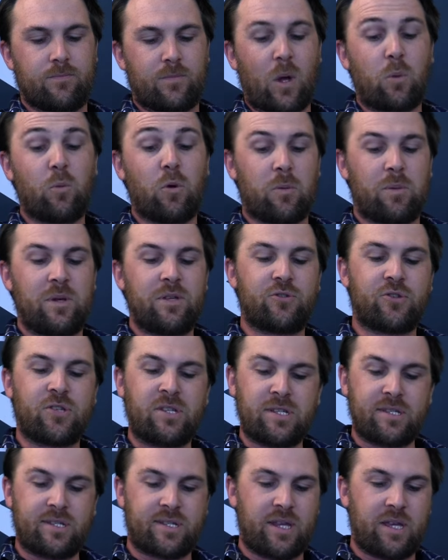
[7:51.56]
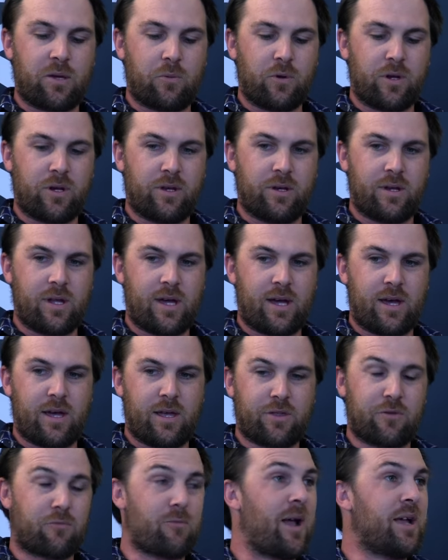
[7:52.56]
Mm, well, it'll be interesting to see when
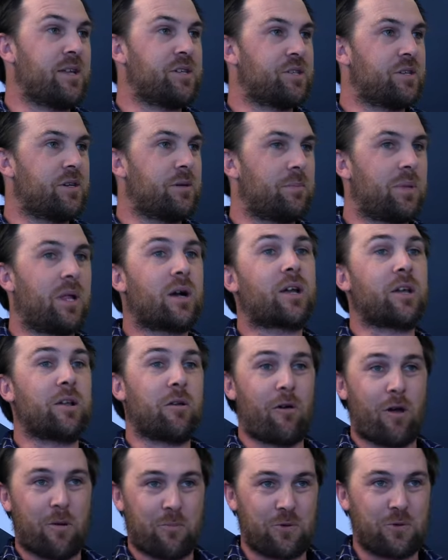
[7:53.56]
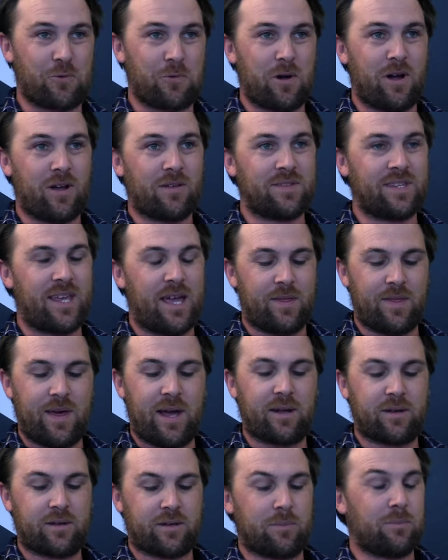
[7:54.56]
uh, the Ranger plug-in hybrid arrives, how
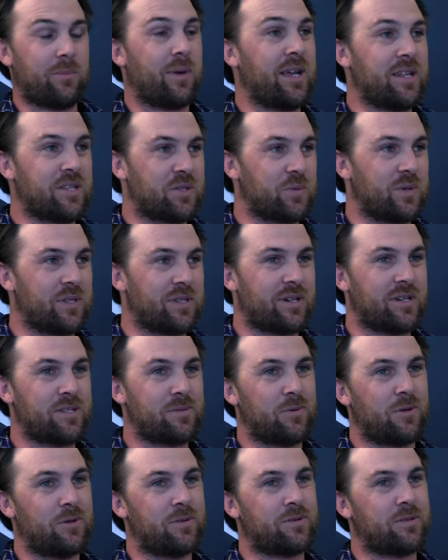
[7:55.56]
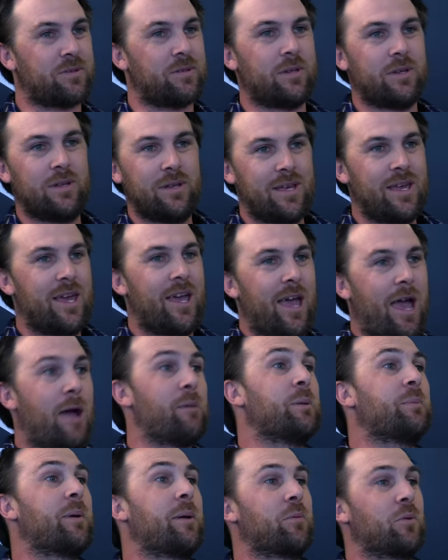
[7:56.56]
that competes with it, I suppose, and how
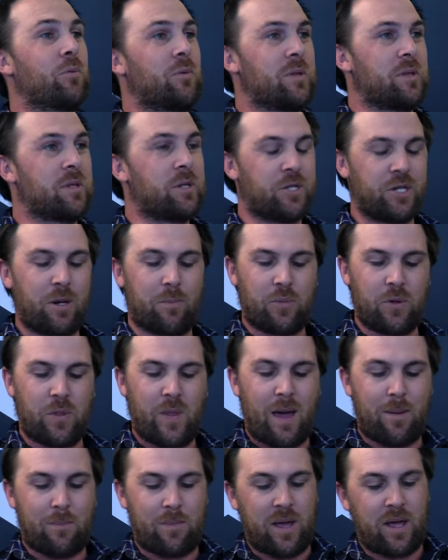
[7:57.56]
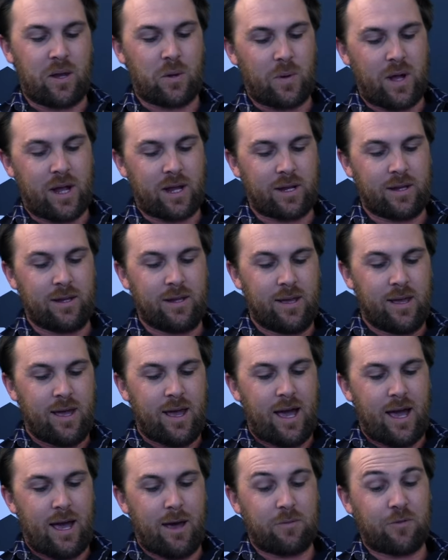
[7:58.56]
many people are willing to jump on that bandwagon.
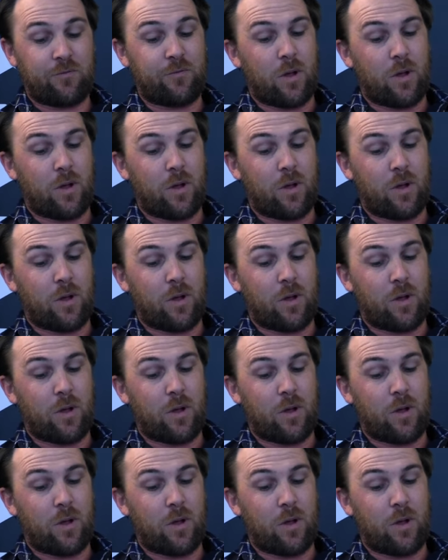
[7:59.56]
Uh, the